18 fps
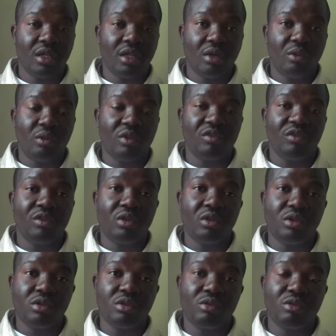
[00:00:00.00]
with
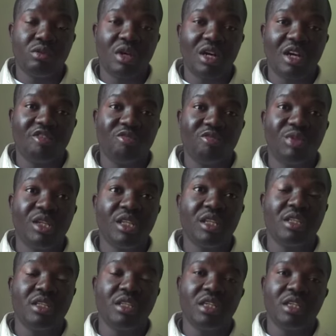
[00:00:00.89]
those who have
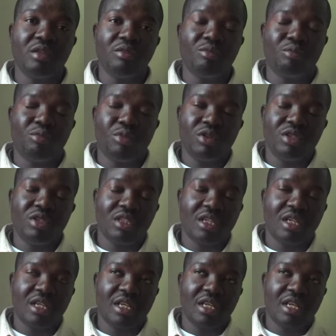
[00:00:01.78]
been in
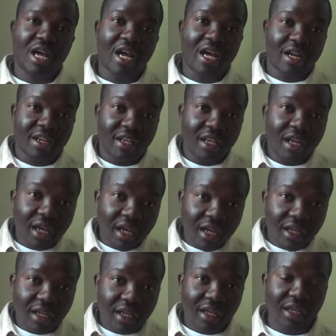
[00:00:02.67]
political arena
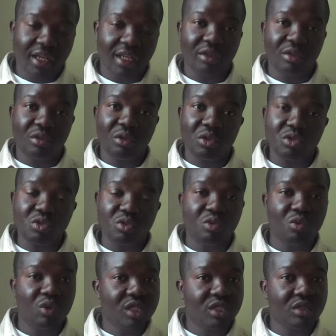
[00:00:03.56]
and those who
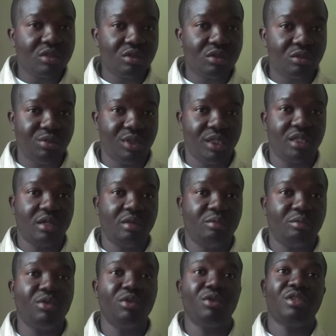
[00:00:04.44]
want to become
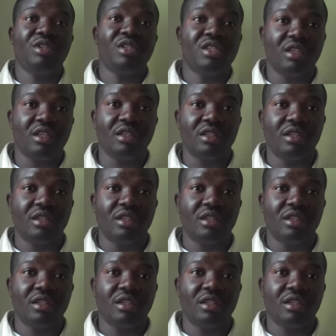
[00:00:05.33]
politicians.